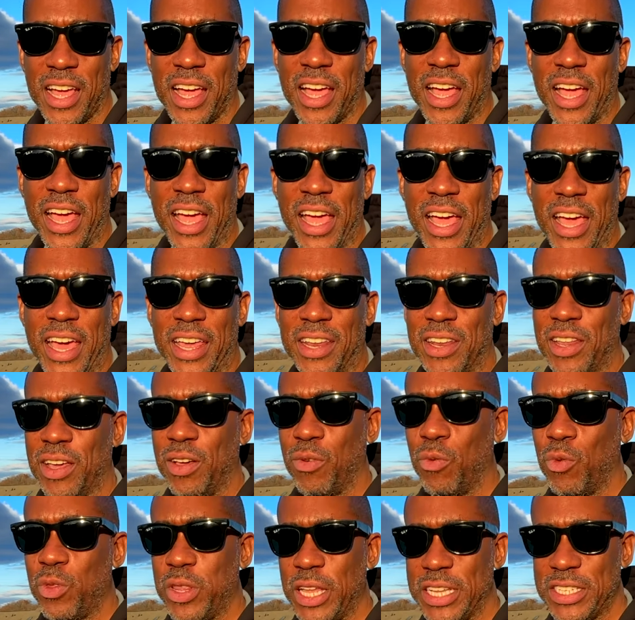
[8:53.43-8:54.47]
And
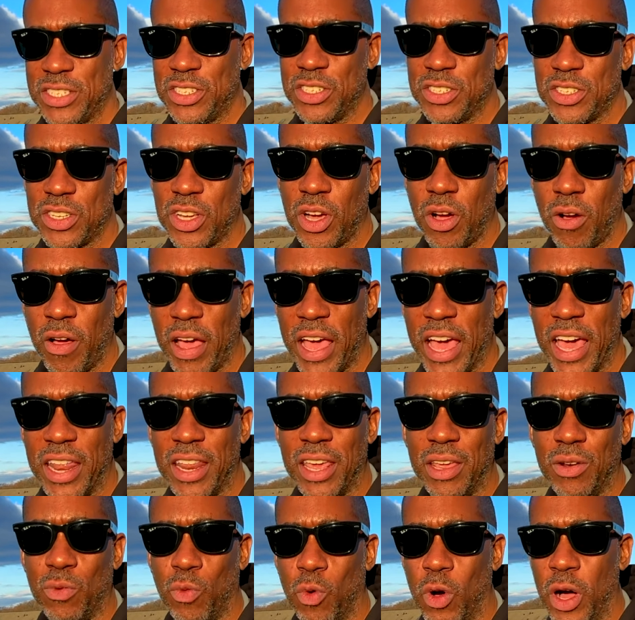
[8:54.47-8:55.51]
let's just go ahead
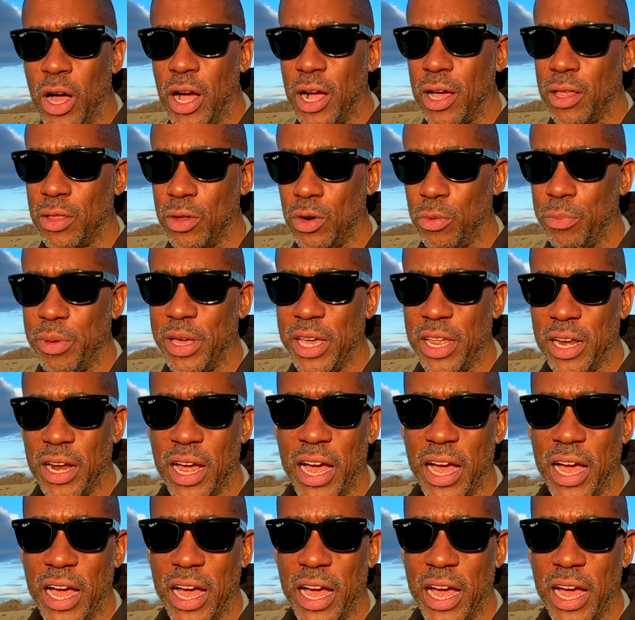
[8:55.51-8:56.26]
and walk a little bit.